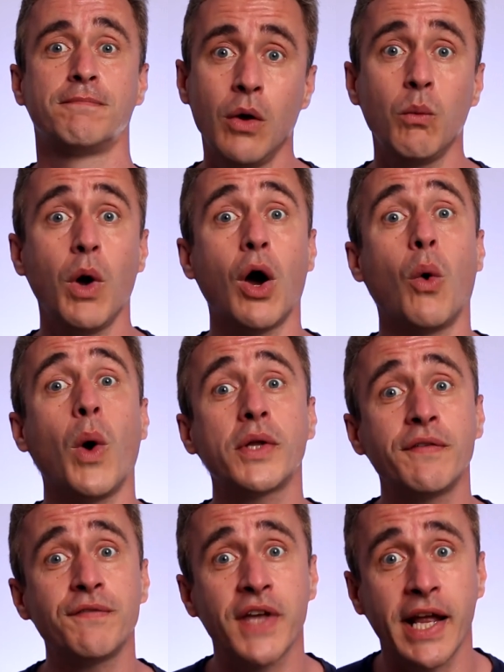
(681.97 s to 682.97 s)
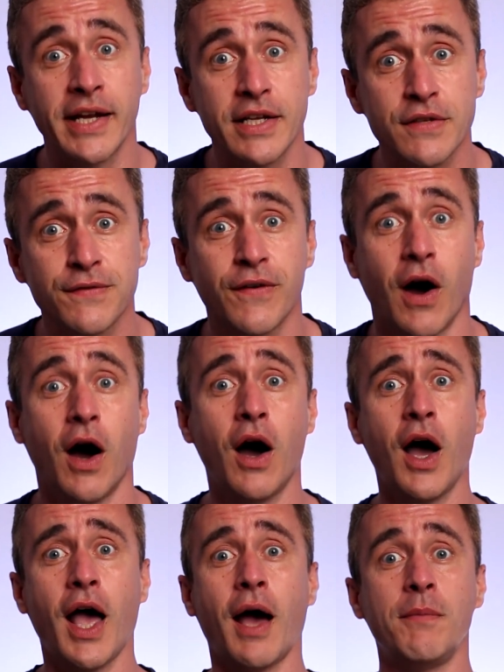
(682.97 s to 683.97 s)
Well done for getting this
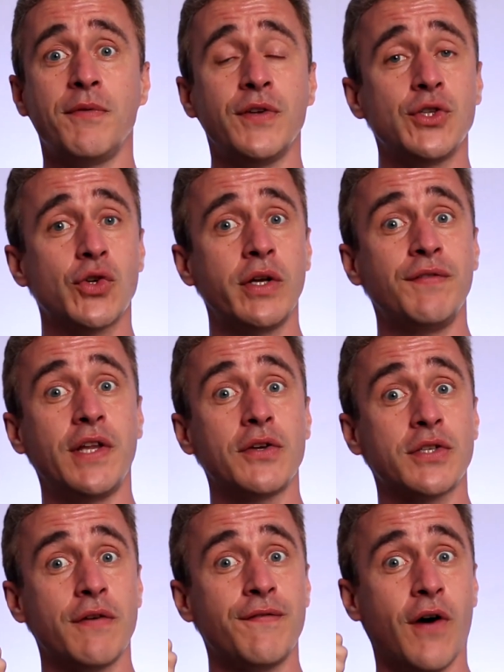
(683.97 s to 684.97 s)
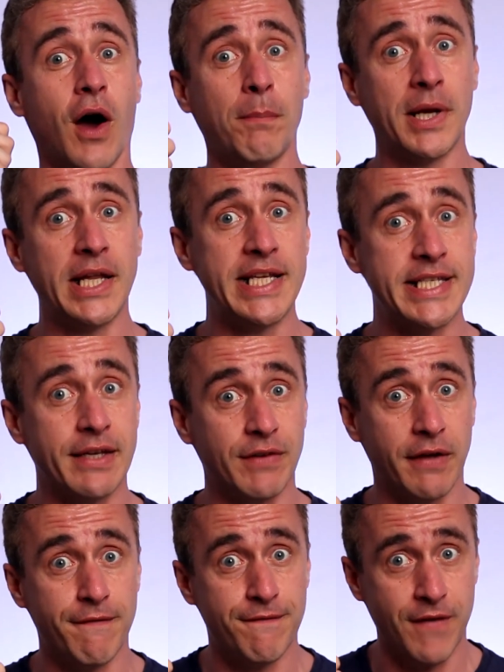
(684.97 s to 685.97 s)
far. If you enjoyed the video so far, please give it
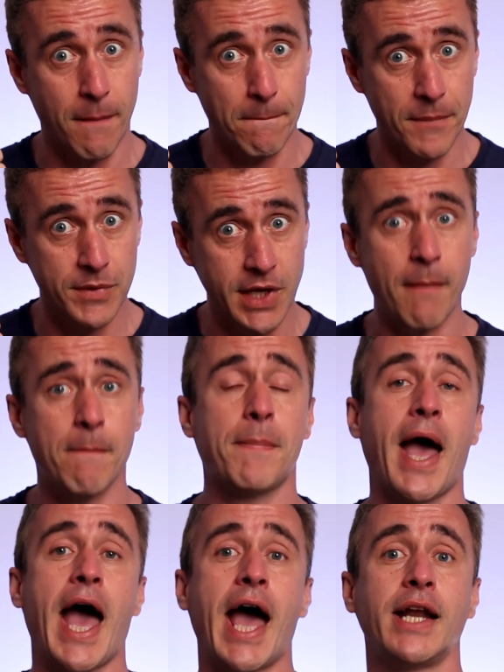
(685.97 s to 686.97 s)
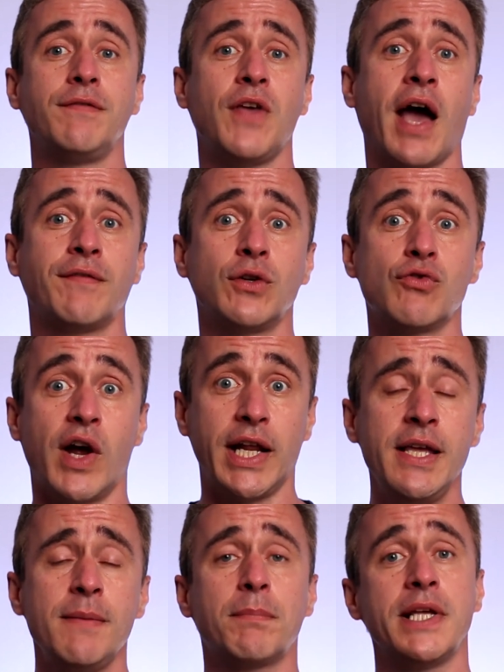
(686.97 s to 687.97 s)
a thumbs up. And if you haven't
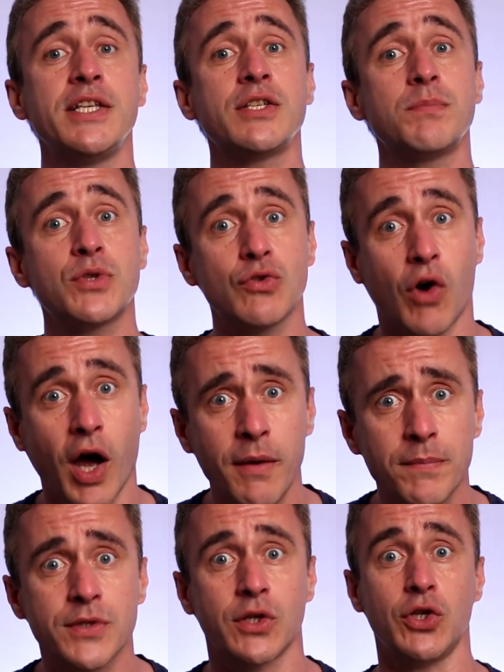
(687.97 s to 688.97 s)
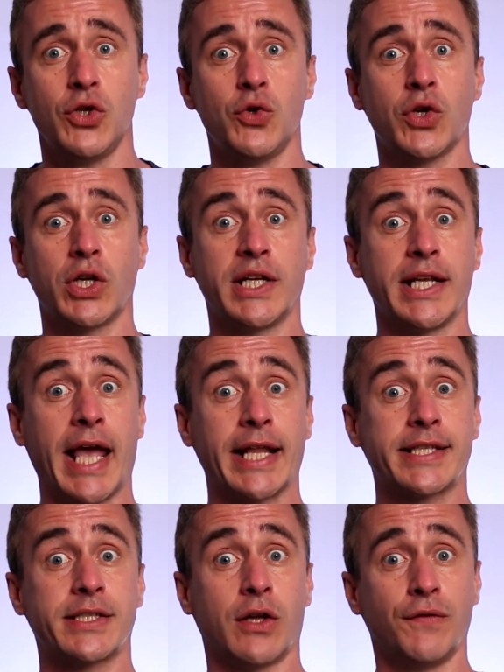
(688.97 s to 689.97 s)
already, please subscribe so that you can
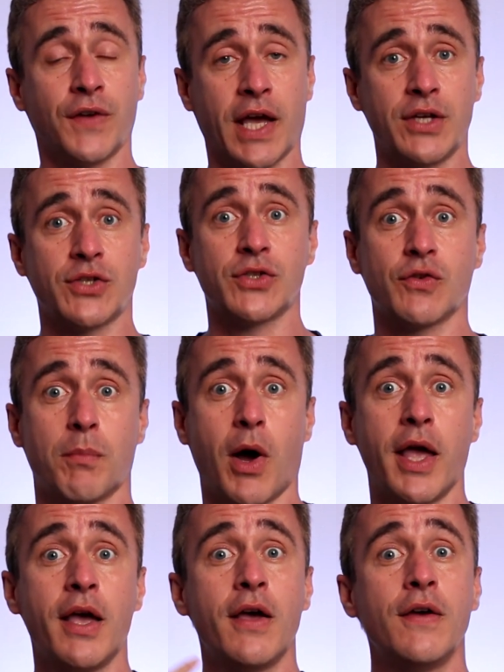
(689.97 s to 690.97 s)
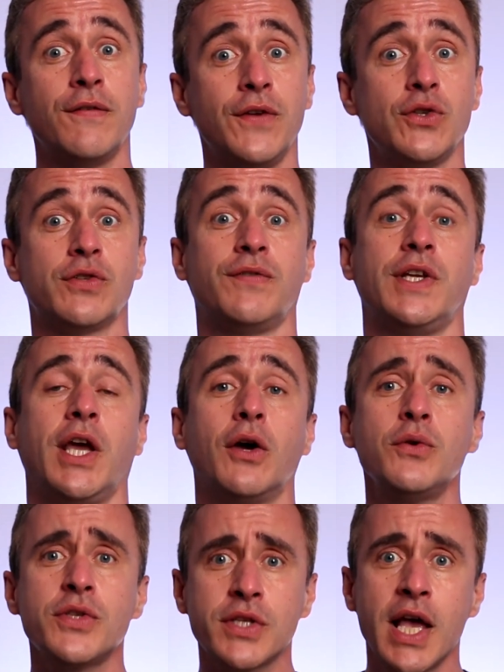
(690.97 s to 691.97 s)
get notifications of my future
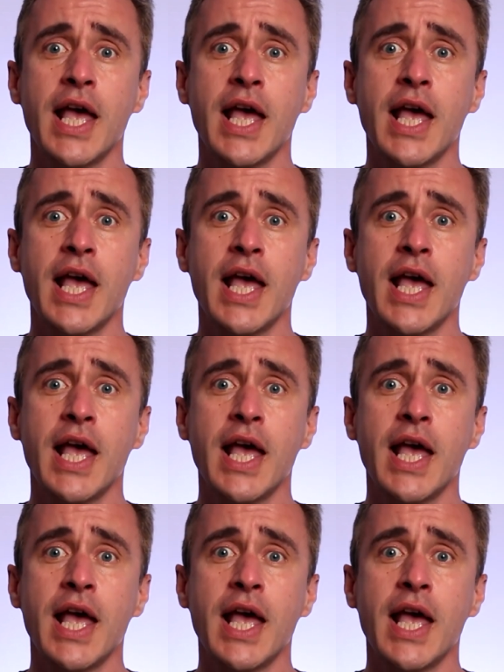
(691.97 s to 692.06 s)
videos.